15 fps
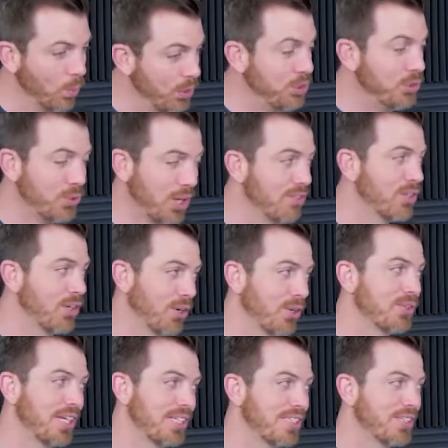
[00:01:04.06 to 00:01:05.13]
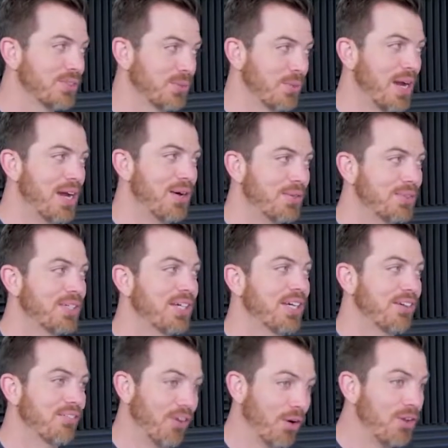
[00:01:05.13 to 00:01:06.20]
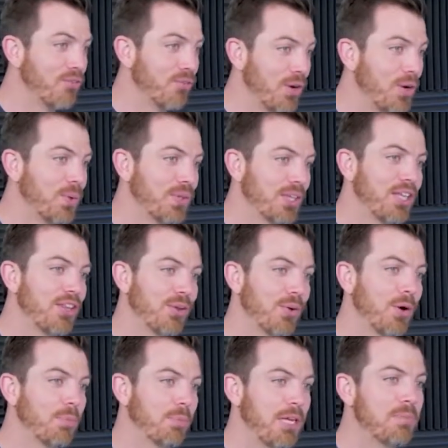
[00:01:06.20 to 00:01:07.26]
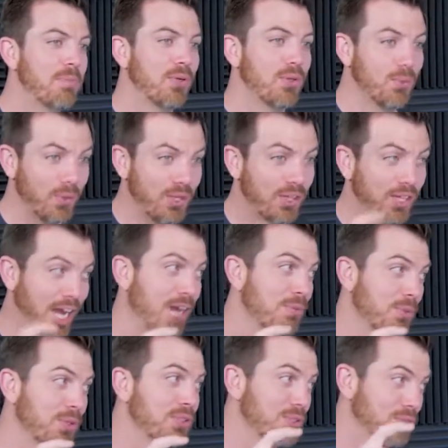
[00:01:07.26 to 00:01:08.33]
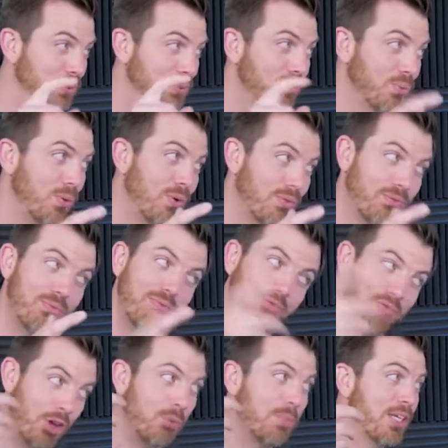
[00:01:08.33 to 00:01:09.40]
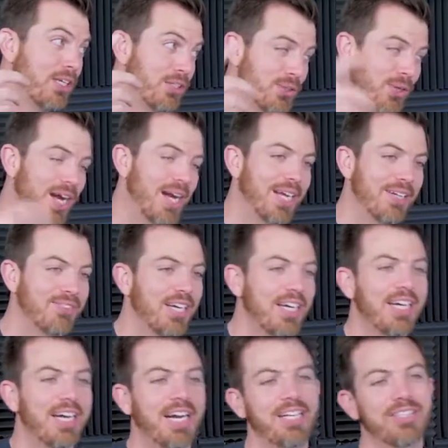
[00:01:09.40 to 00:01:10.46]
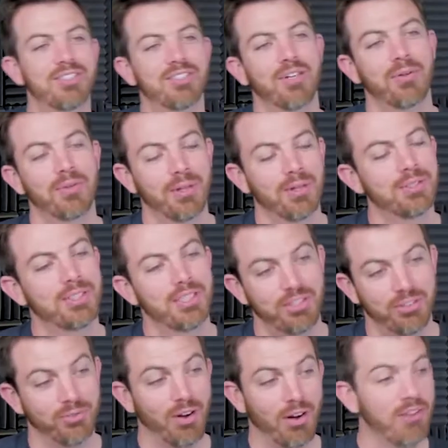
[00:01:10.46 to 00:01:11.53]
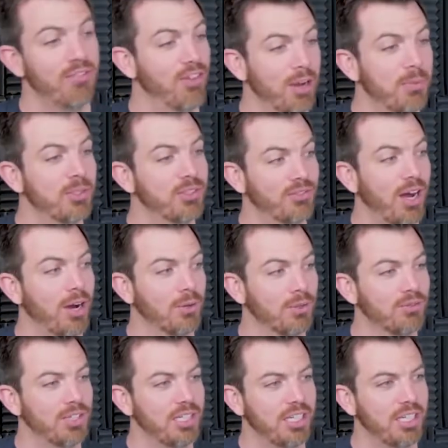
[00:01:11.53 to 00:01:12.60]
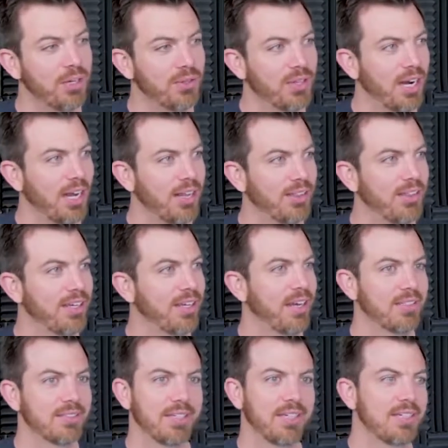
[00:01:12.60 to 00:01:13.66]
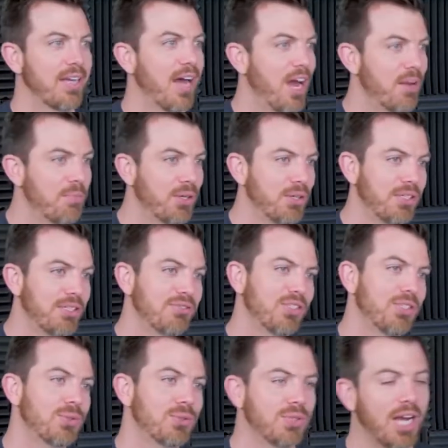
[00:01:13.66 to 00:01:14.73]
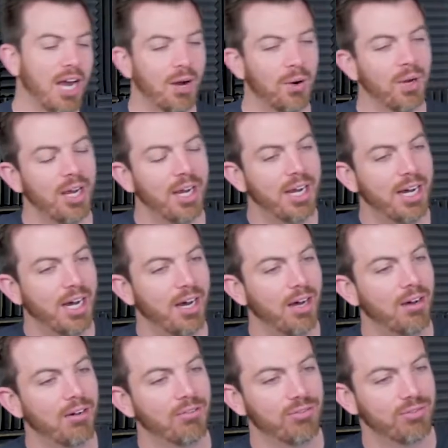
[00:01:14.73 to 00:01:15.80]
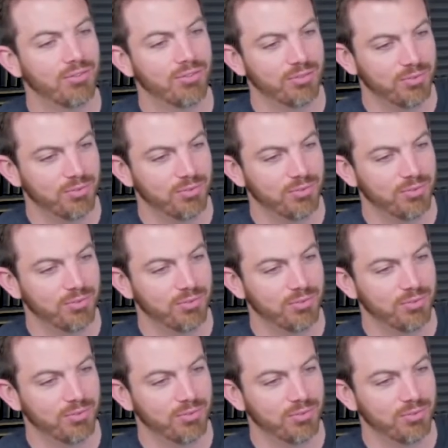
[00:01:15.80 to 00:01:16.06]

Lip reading: when you drive a car like this around, very frequently there are people with cameras filming you drive. And so there's this very famous viral video that I think has like 9 million views now of